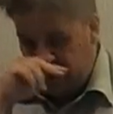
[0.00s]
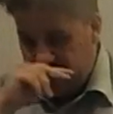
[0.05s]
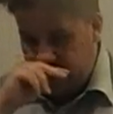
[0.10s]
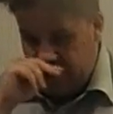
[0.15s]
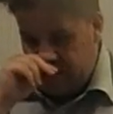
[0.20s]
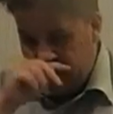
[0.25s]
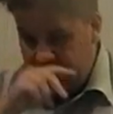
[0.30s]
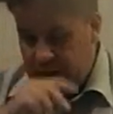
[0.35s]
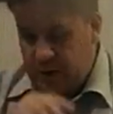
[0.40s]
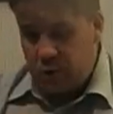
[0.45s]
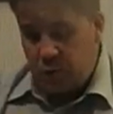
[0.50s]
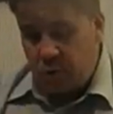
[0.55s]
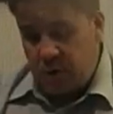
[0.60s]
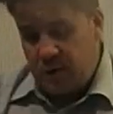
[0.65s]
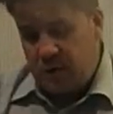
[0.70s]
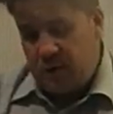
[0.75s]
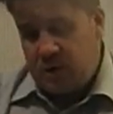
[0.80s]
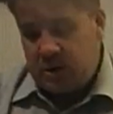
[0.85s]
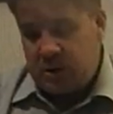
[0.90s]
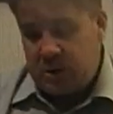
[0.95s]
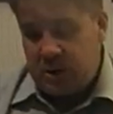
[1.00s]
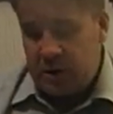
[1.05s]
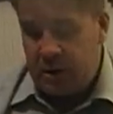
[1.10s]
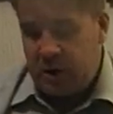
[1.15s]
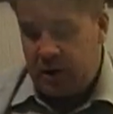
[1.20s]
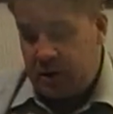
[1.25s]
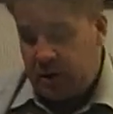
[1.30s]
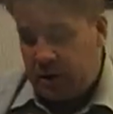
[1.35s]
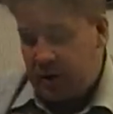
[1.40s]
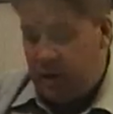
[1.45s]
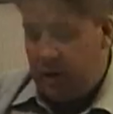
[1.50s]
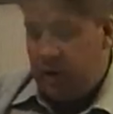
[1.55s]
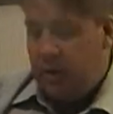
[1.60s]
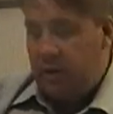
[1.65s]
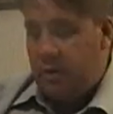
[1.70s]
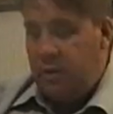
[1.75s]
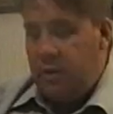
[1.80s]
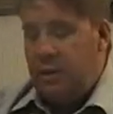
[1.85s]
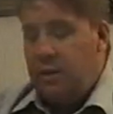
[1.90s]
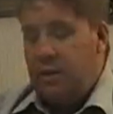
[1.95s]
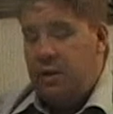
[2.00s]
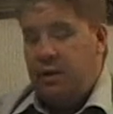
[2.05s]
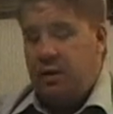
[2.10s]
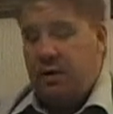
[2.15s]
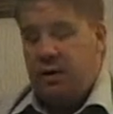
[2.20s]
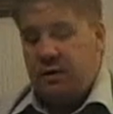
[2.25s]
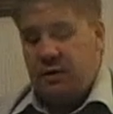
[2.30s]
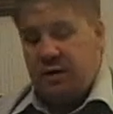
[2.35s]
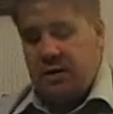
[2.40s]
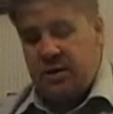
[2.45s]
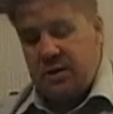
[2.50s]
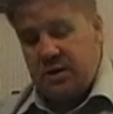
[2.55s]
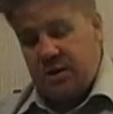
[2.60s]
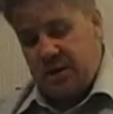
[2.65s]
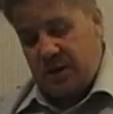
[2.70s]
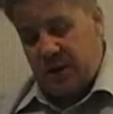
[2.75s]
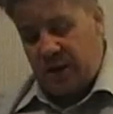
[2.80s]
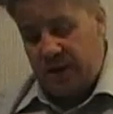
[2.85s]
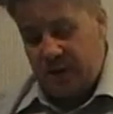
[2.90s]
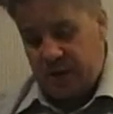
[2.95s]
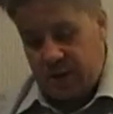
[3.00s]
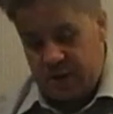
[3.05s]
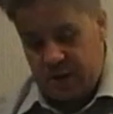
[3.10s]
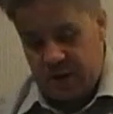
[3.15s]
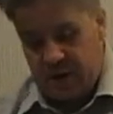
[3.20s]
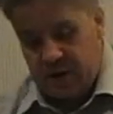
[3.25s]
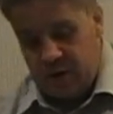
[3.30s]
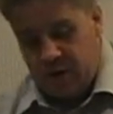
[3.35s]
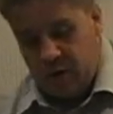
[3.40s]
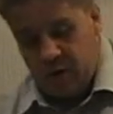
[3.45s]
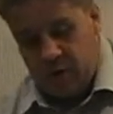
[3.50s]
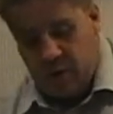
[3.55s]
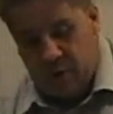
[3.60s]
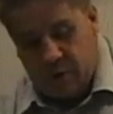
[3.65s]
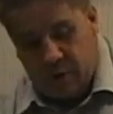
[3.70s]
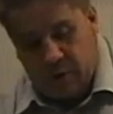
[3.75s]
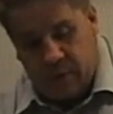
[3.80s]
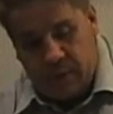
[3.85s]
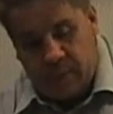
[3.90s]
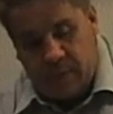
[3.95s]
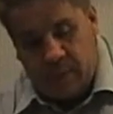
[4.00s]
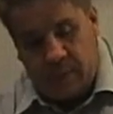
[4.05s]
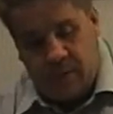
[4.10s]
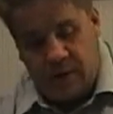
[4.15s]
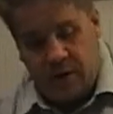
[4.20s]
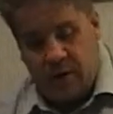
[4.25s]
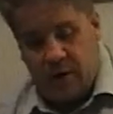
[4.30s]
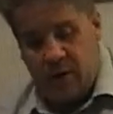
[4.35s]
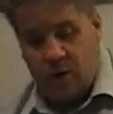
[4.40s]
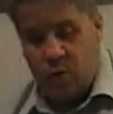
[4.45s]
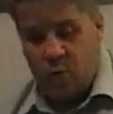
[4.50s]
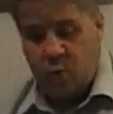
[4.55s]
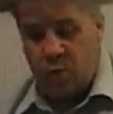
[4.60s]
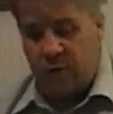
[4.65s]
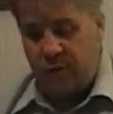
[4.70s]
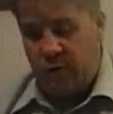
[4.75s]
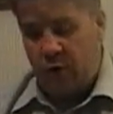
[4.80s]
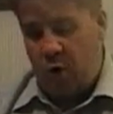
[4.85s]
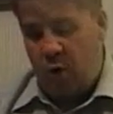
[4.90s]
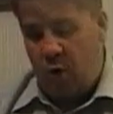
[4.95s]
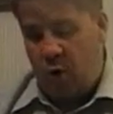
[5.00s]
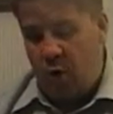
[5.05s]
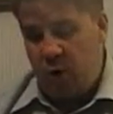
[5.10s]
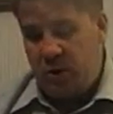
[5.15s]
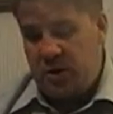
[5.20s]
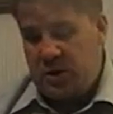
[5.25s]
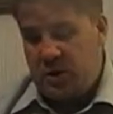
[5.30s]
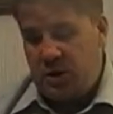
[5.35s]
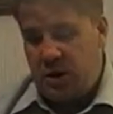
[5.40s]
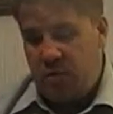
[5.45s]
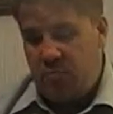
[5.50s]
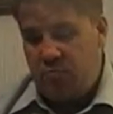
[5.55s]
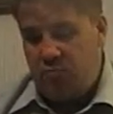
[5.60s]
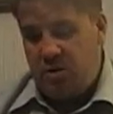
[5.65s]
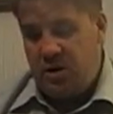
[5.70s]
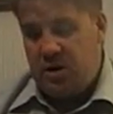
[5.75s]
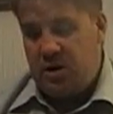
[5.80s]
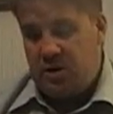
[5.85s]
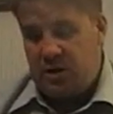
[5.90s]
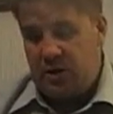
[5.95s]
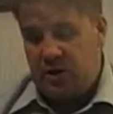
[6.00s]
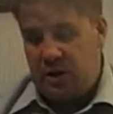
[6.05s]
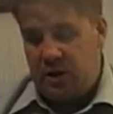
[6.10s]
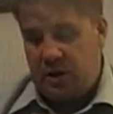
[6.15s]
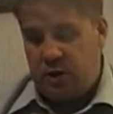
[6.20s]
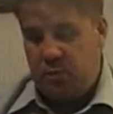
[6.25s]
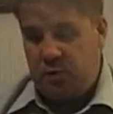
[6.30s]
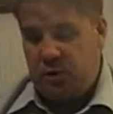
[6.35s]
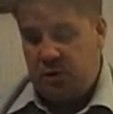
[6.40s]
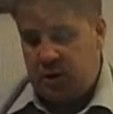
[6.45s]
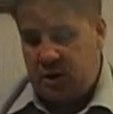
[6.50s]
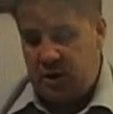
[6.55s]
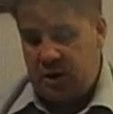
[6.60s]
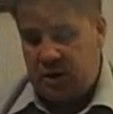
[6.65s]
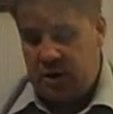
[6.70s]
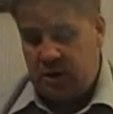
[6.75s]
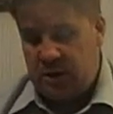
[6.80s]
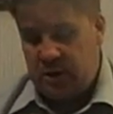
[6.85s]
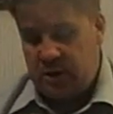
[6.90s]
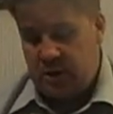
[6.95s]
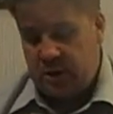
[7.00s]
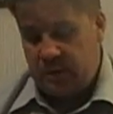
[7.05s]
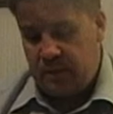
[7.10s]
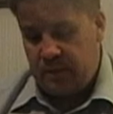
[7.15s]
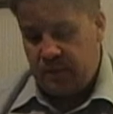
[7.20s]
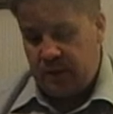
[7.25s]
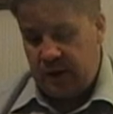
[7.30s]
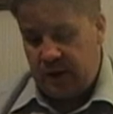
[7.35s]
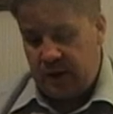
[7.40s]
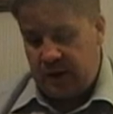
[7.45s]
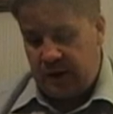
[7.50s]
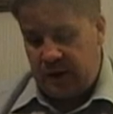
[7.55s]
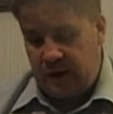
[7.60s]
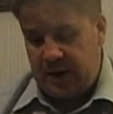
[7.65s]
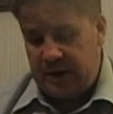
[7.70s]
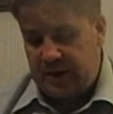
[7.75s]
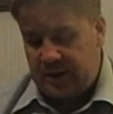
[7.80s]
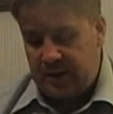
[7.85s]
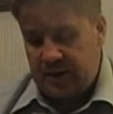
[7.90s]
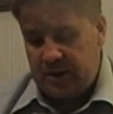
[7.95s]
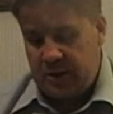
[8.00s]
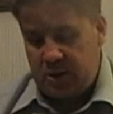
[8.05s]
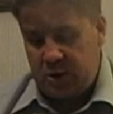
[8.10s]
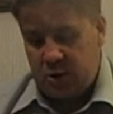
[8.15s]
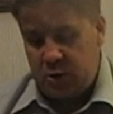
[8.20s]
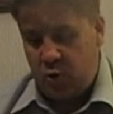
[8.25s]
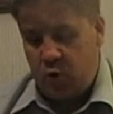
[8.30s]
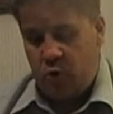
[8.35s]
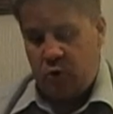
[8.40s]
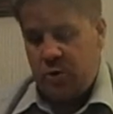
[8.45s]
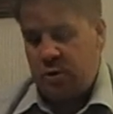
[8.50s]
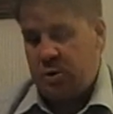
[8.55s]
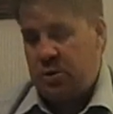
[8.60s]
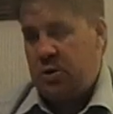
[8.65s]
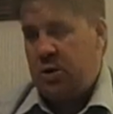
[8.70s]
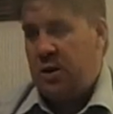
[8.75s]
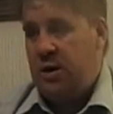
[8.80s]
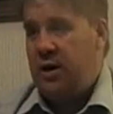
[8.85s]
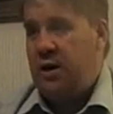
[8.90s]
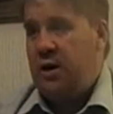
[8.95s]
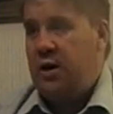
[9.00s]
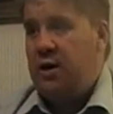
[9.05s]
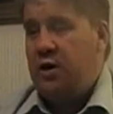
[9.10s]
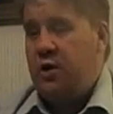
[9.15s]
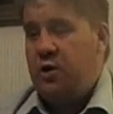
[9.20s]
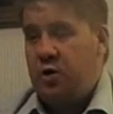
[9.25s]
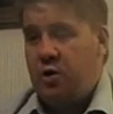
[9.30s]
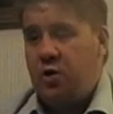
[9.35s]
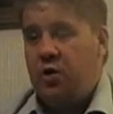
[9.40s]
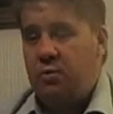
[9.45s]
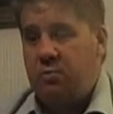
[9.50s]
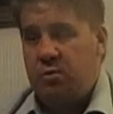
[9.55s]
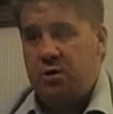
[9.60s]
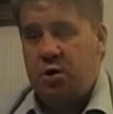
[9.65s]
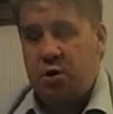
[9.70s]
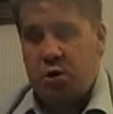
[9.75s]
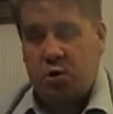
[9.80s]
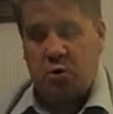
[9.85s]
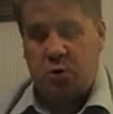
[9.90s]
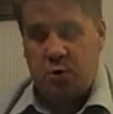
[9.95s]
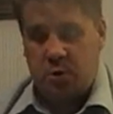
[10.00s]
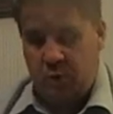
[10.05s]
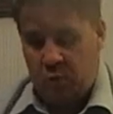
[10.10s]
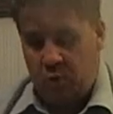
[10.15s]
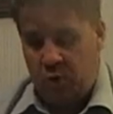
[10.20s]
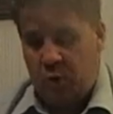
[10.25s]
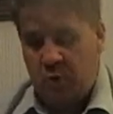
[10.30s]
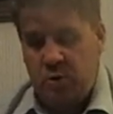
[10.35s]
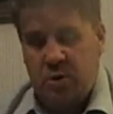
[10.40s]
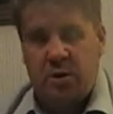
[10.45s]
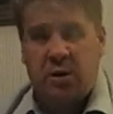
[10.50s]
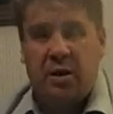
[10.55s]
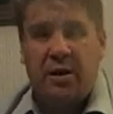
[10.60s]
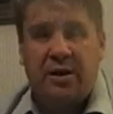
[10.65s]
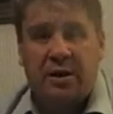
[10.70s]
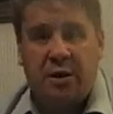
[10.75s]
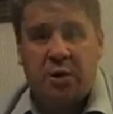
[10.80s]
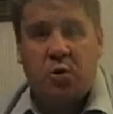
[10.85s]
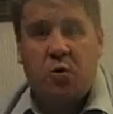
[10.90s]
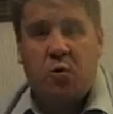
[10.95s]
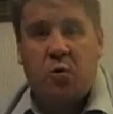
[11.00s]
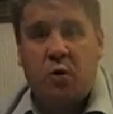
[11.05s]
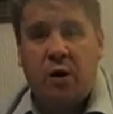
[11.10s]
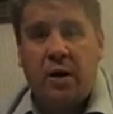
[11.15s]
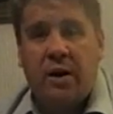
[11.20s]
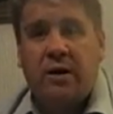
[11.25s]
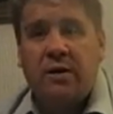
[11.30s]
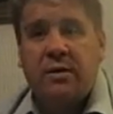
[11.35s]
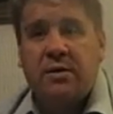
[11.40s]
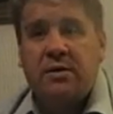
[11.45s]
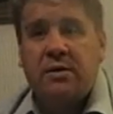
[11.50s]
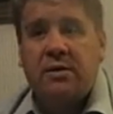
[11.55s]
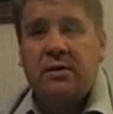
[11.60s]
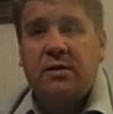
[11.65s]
And that's what this has done here. This is like saying, look, we've got all this amazing expertise in collecting these stories that you can be assured that what we're saying is correct.